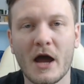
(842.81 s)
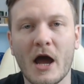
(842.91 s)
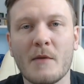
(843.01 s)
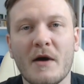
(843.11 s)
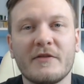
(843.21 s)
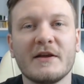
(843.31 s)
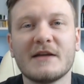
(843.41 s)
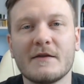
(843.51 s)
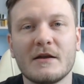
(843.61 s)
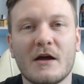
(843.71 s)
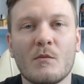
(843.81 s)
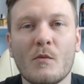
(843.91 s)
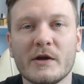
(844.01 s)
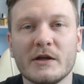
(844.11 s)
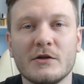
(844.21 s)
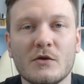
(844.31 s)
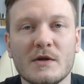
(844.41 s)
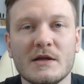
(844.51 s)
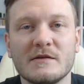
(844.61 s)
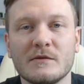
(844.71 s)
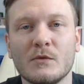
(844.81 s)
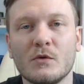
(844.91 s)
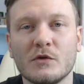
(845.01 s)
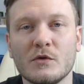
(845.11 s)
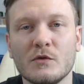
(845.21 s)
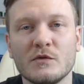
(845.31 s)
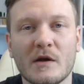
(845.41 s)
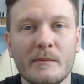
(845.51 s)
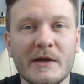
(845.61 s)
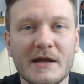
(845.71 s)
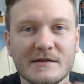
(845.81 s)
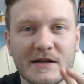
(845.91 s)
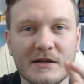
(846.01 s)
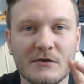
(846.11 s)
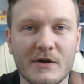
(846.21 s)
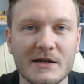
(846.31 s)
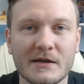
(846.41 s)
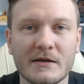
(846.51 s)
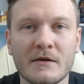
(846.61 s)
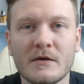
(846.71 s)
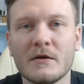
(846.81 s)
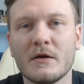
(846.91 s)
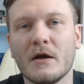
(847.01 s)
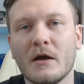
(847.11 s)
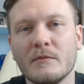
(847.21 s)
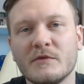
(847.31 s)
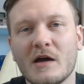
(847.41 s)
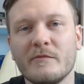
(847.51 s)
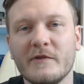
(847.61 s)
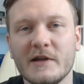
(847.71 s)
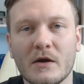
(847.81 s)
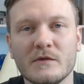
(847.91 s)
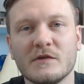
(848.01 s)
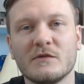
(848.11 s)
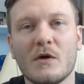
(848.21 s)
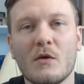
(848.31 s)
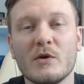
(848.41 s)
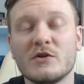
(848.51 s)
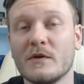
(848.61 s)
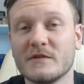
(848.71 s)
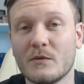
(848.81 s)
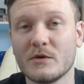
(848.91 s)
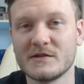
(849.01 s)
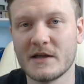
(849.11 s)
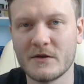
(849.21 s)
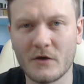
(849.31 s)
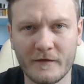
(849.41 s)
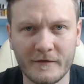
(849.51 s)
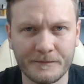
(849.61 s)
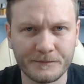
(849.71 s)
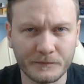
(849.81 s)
I think down the line what we're going to do is we'll do some PSA grading type videos as well, which ones I want to send off.